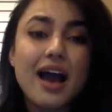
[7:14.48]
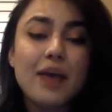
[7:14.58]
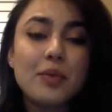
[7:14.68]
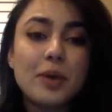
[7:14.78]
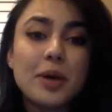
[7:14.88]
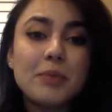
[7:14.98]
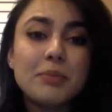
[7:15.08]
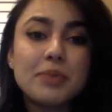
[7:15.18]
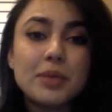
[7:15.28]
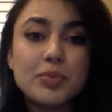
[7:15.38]
I want
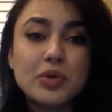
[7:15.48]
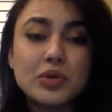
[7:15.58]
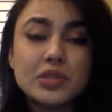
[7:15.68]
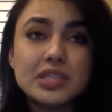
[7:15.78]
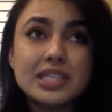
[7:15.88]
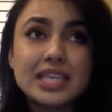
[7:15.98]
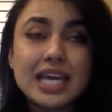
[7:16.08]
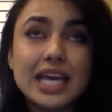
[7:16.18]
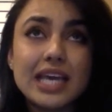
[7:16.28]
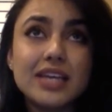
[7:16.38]
people to
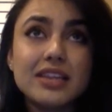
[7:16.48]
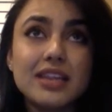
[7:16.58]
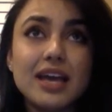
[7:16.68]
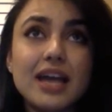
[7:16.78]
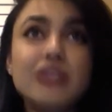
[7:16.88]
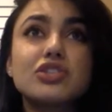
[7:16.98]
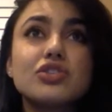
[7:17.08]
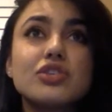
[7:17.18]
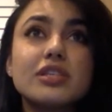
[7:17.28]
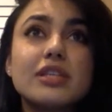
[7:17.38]
take the
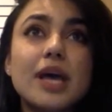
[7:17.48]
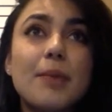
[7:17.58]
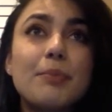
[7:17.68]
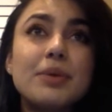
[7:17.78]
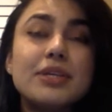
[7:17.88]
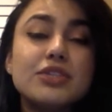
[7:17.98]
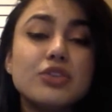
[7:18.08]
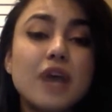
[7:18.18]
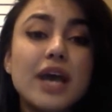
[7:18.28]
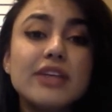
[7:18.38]
extra step and
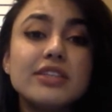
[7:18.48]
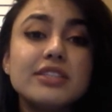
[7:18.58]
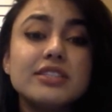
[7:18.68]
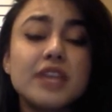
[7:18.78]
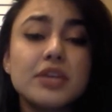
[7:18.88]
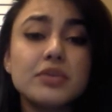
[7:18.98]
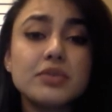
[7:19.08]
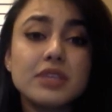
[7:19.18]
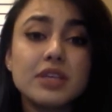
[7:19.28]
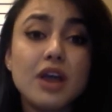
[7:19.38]
try to
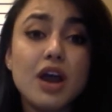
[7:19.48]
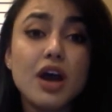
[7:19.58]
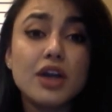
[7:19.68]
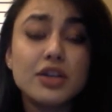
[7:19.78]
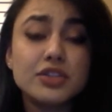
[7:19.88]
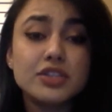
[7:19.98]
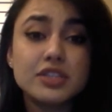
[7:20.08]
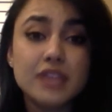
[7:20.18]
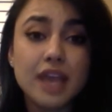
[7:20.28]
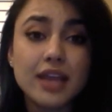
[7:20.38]
genuinely
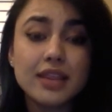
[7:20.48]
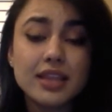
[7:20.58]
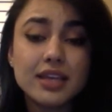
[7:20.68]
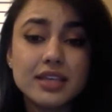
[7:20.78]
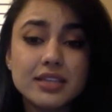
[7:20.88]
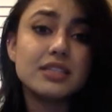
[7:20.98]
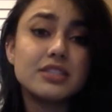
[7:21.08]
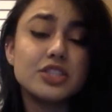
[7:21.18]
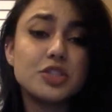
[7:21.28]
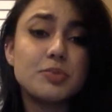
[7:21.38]
understand things.
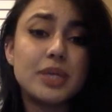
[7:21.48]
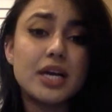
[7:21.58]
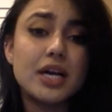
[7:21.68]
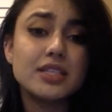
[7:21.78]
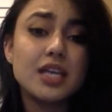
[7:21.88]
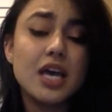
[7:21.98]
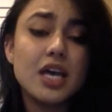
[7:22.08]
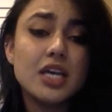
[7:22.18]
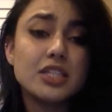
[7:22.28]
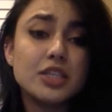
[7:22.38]
Just because
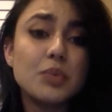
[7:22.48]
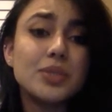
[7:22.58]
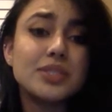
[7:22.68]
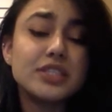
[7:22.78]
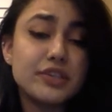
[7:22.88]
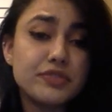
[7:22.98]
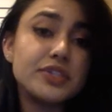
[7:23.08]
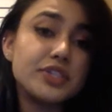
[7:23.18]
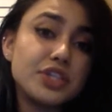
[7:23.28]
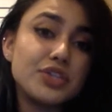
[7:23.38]
someone's
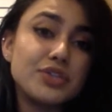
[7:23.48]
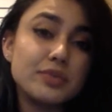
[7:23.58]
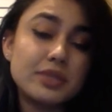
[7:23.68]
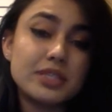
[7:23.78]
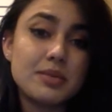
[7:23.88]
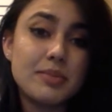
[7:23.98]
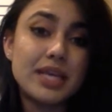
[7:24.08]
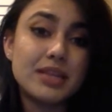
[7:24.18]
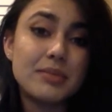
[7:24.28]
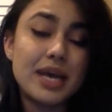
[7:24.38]
different than you doesn't
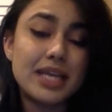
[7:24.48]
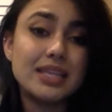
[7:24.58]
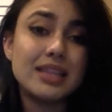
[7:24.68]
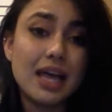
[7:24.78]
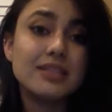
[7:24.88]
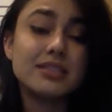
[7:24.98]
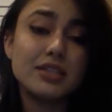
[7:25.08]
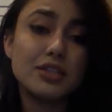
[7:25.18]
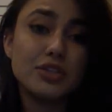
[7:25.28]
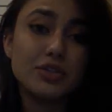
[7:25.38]
make them any less
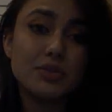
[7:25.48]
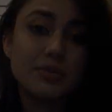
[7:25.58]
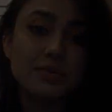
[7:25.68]
than you.